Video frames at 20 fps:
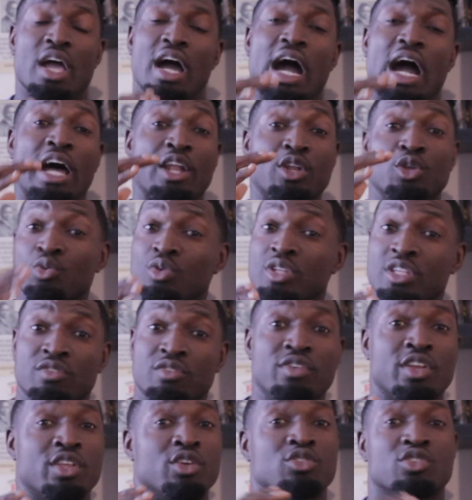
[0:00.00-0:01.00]
I do these
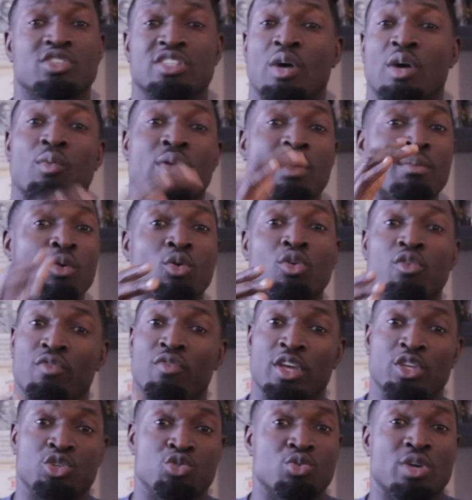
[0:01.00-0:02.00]
videos because I want to
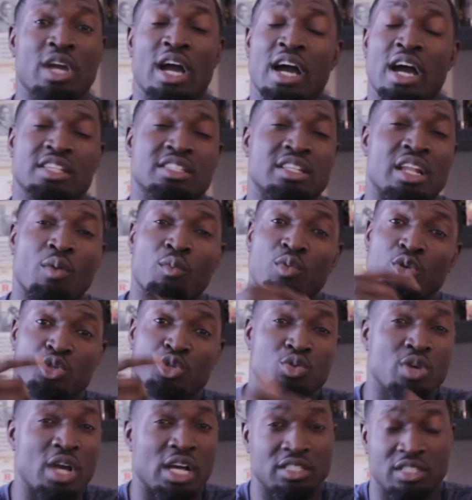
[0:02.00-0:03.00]
motivate you guys and I want you
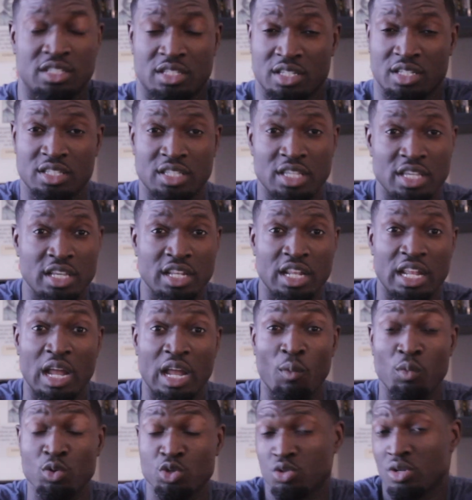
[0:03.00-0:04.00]
guys to succeed and I
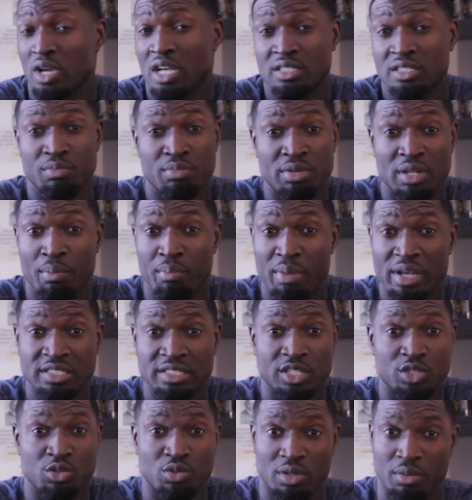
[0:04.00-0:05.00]
want you guys to be the best
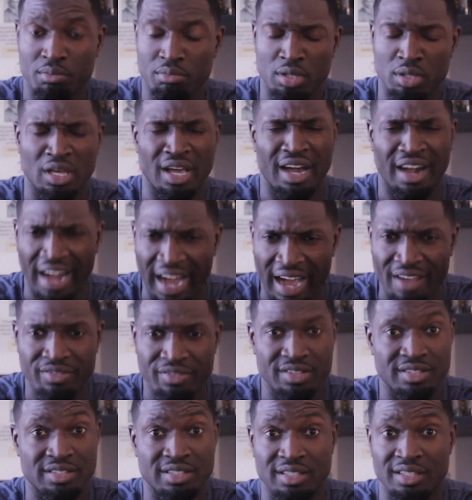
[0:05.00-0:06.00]
that you can be.
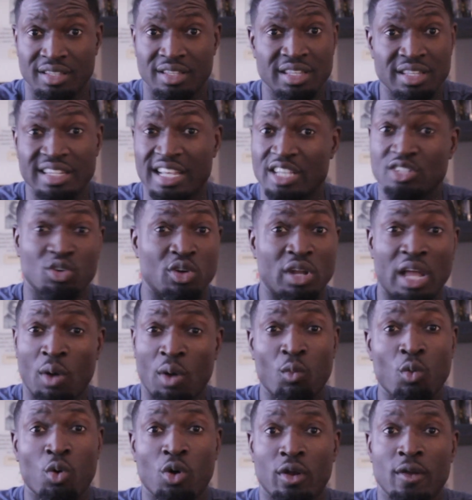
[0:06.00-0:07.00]
Obviously, that's all I
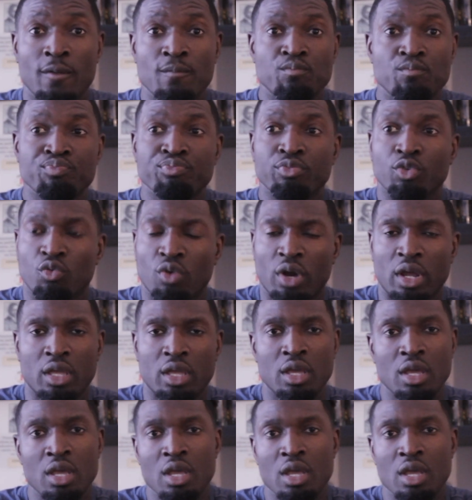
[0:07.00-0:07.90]
want, right?